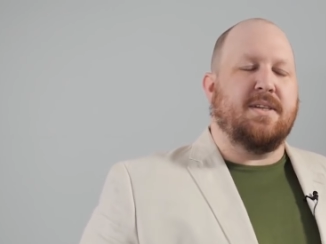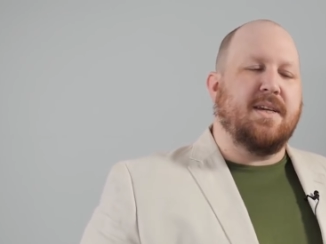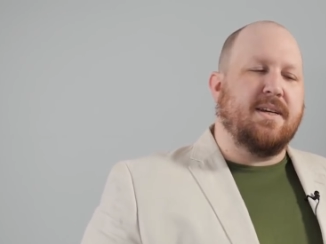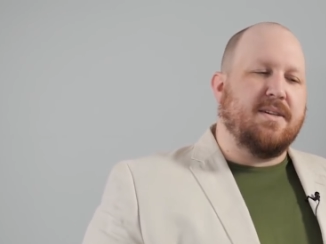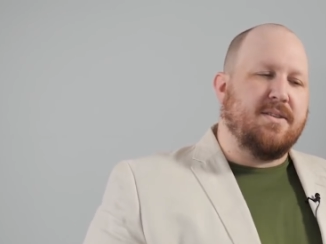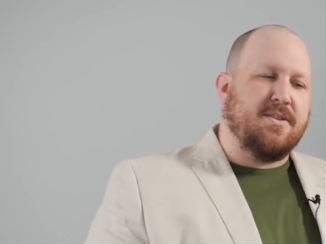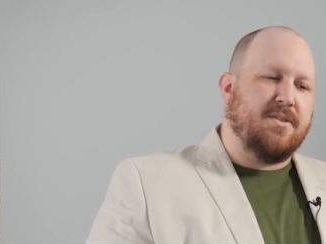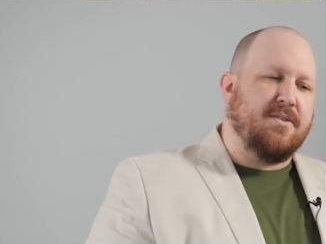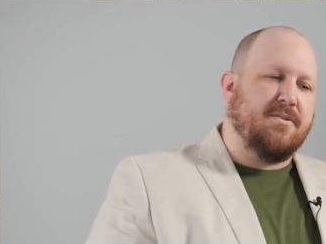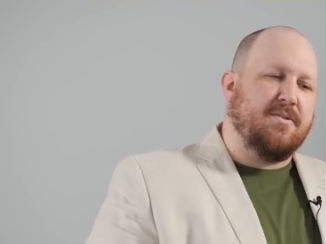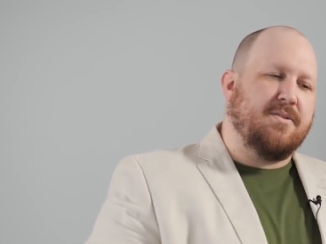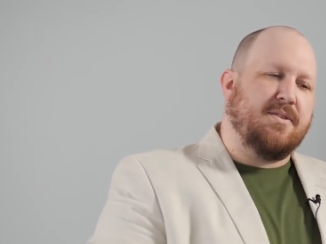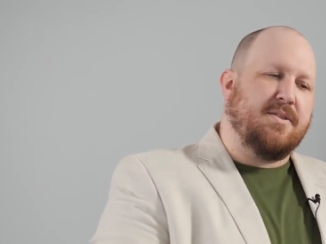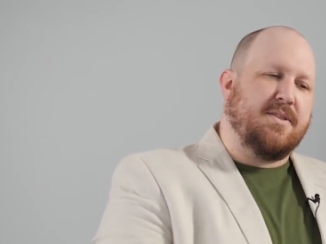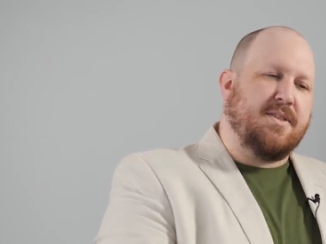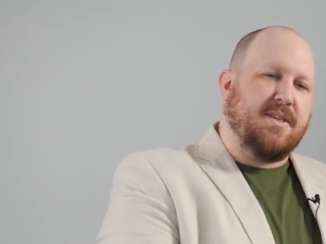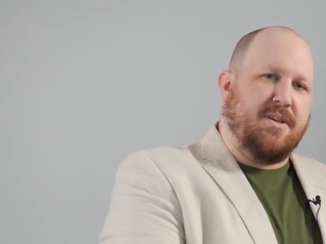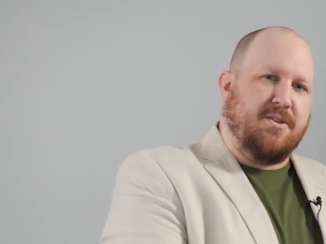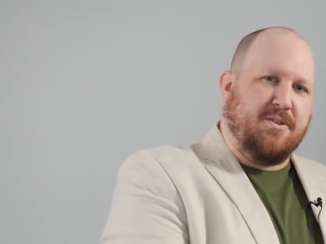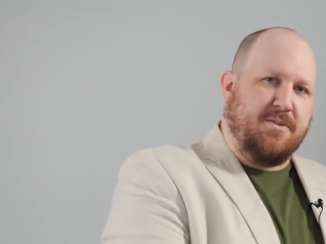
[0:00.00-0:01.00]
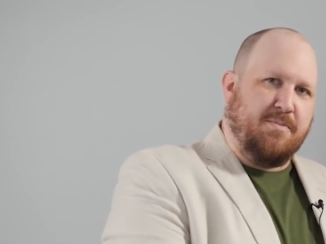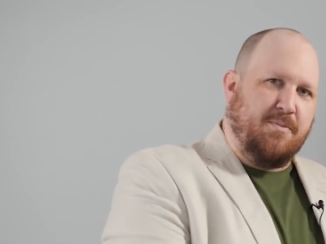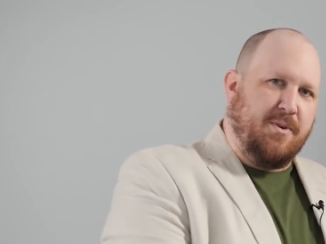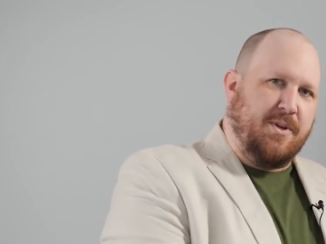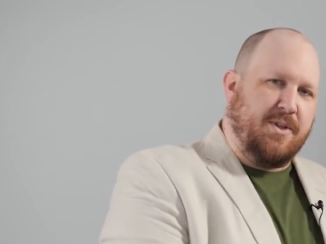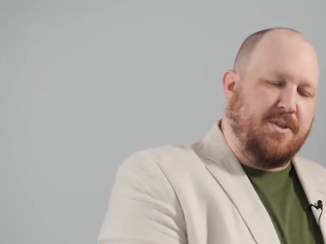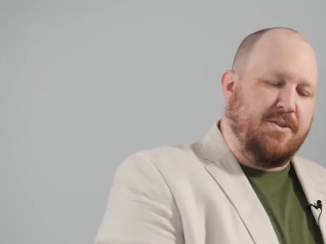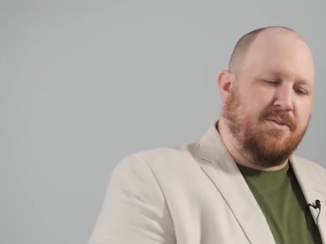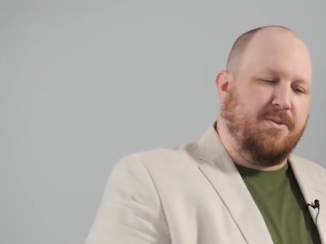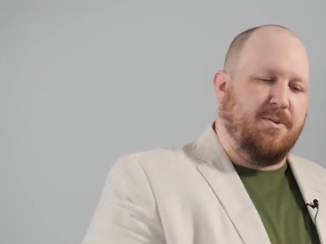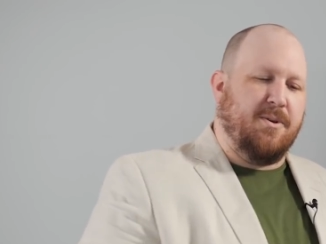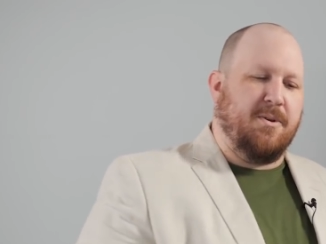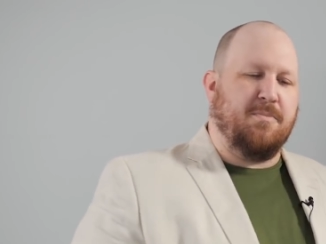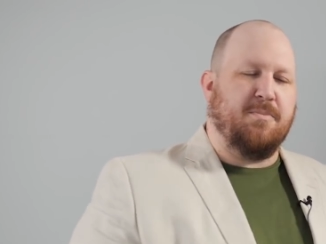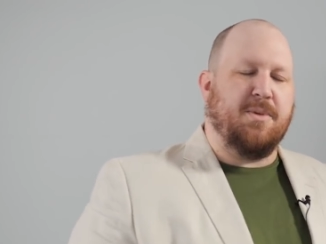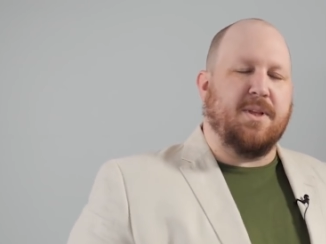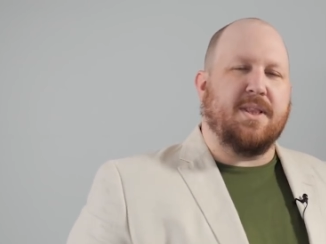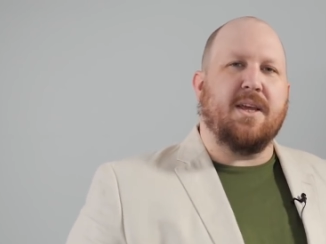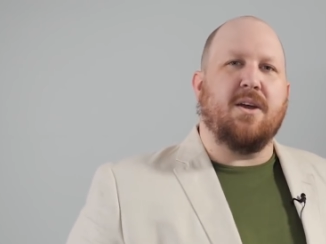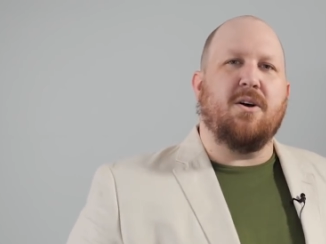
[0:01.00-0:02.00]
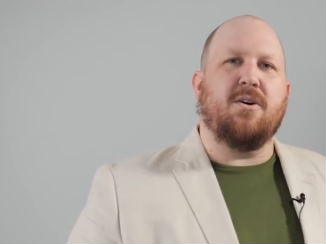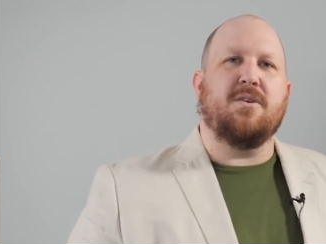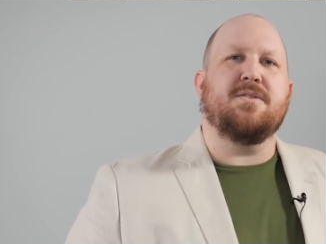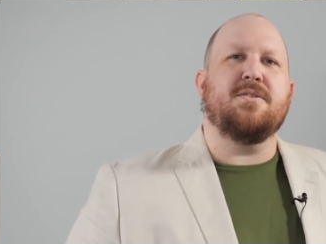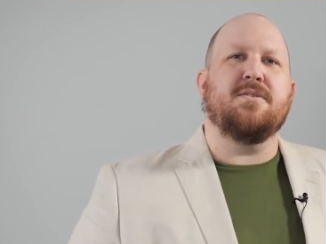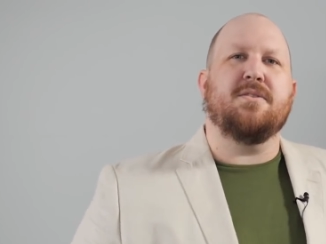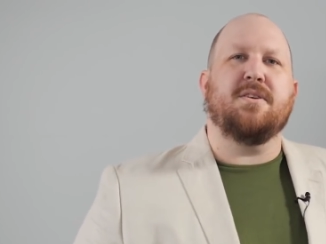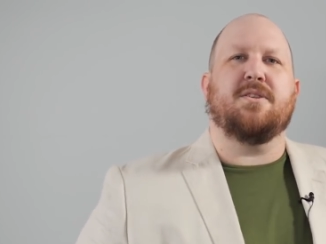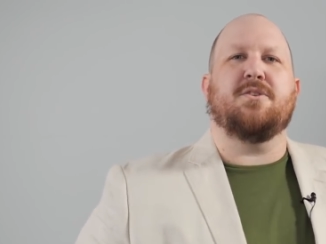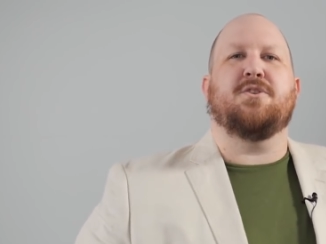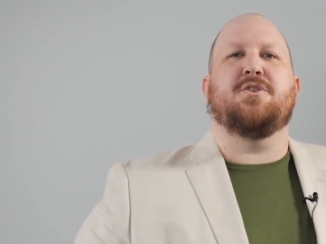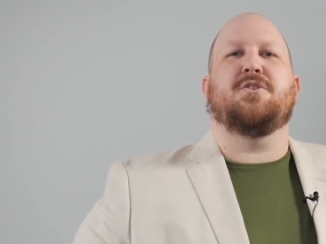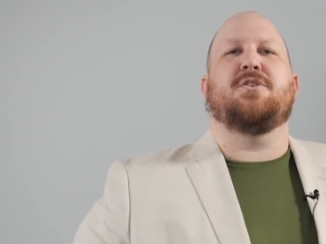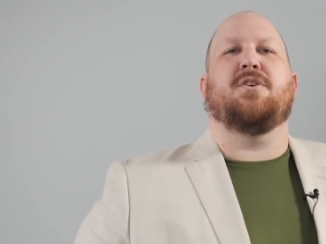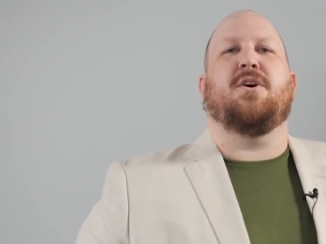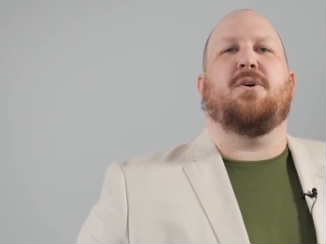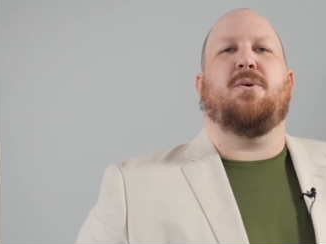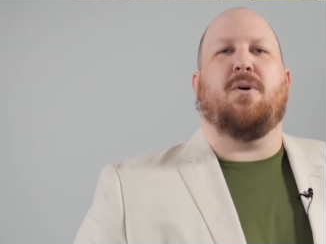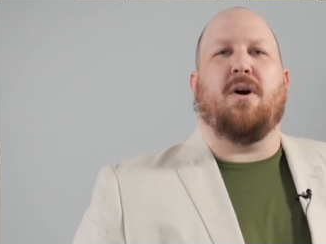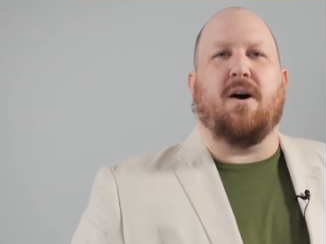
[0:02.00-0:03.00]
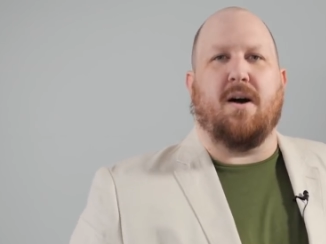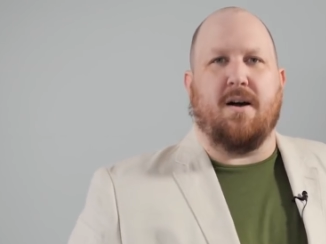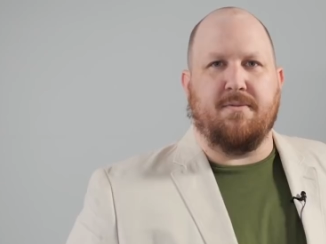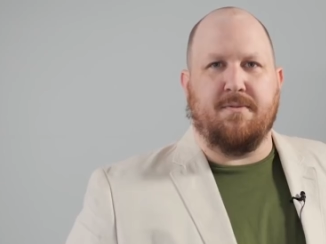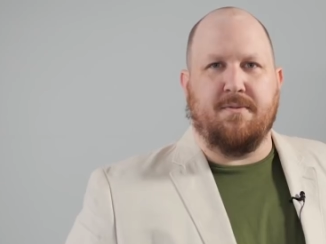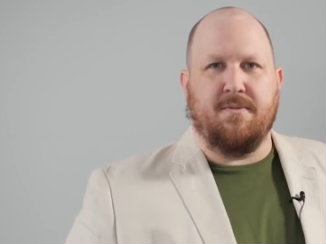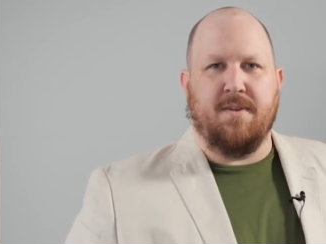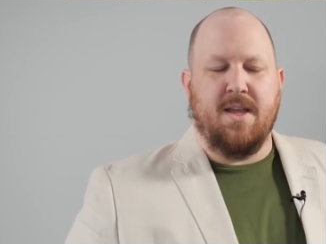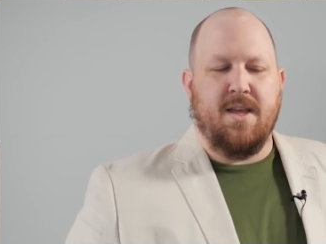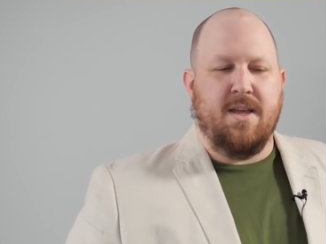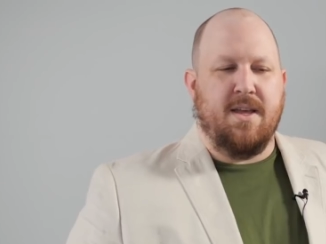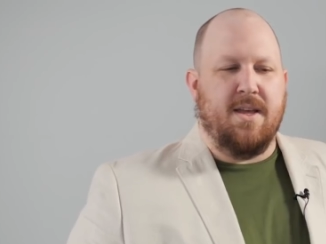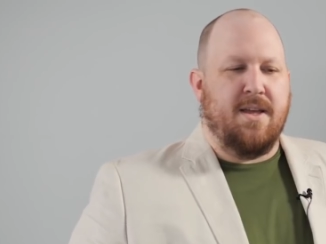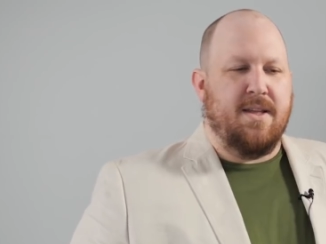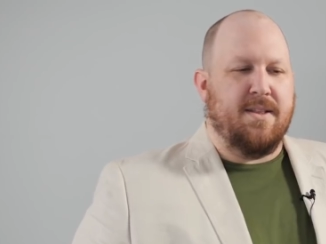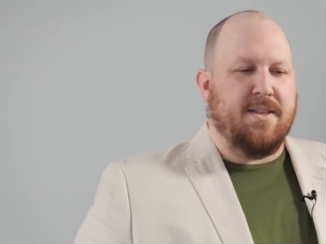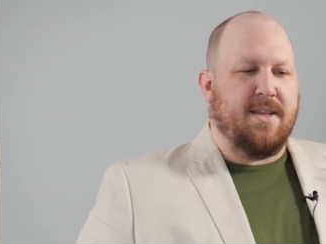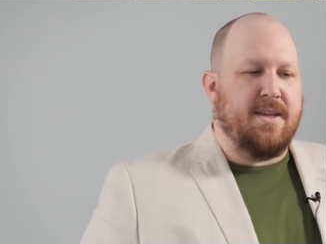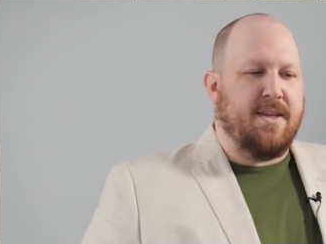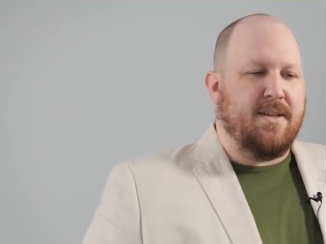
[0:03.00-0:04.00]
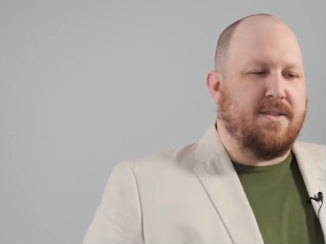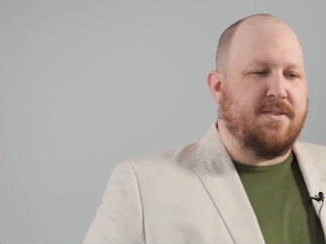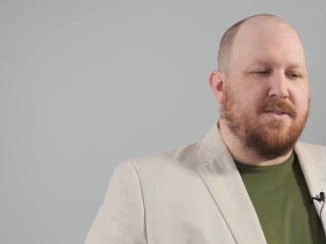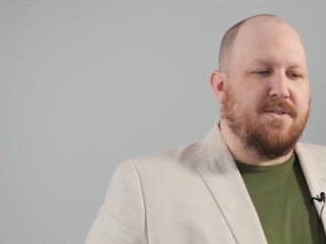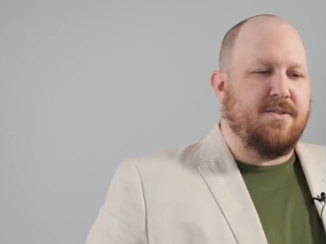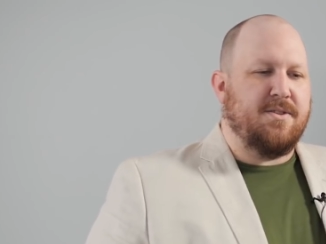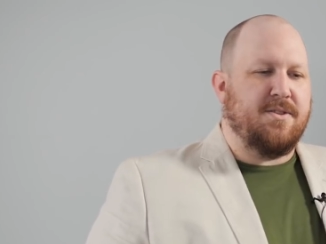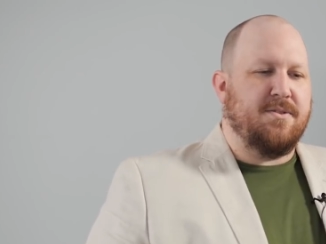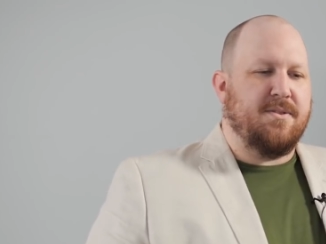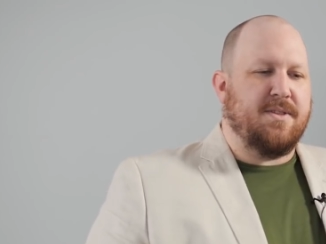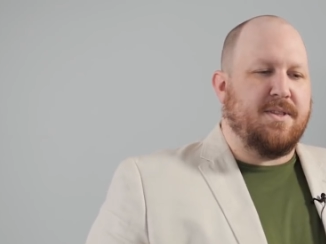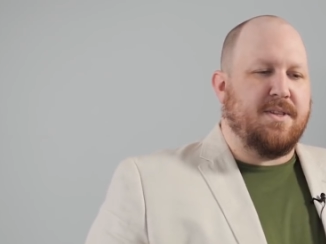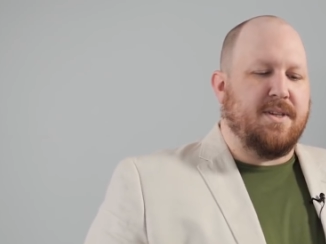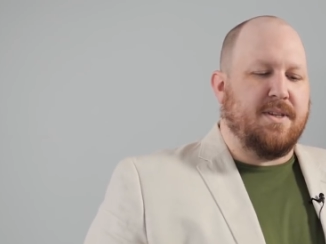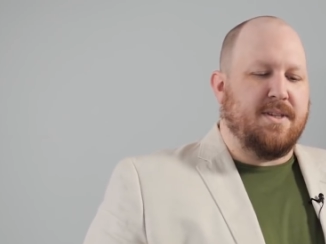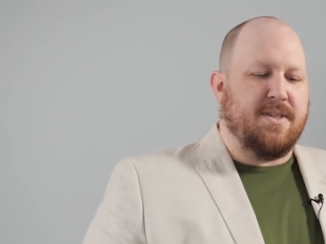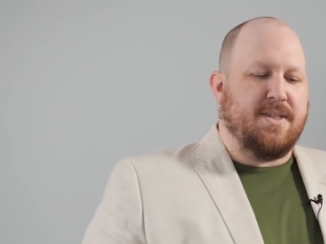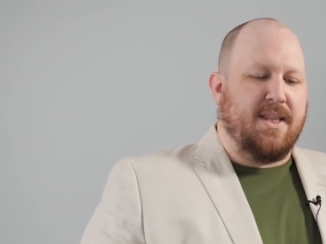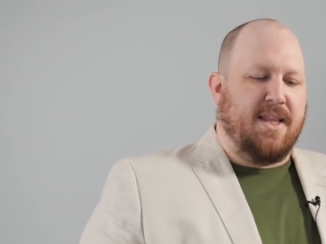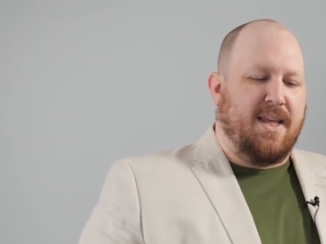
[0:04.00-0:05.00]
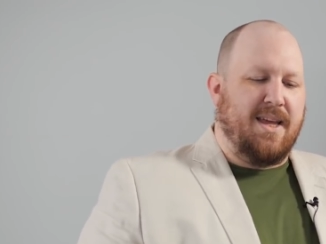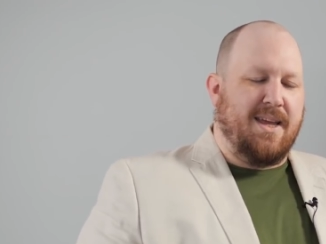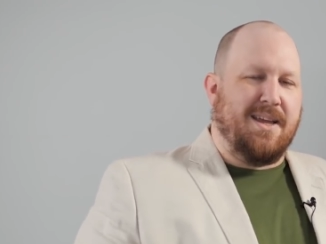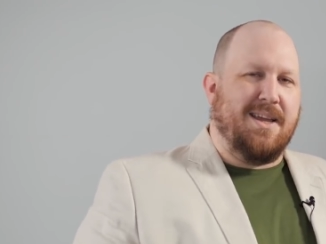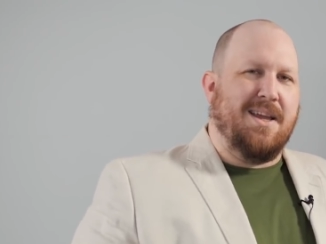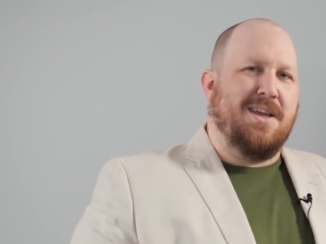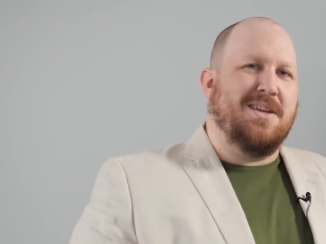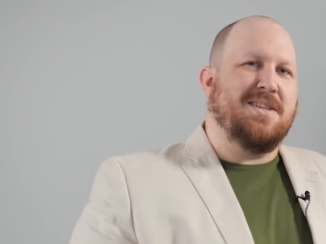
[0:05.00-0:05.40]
Yes, there's a sales point to it, but they also get to show off. They get to do things like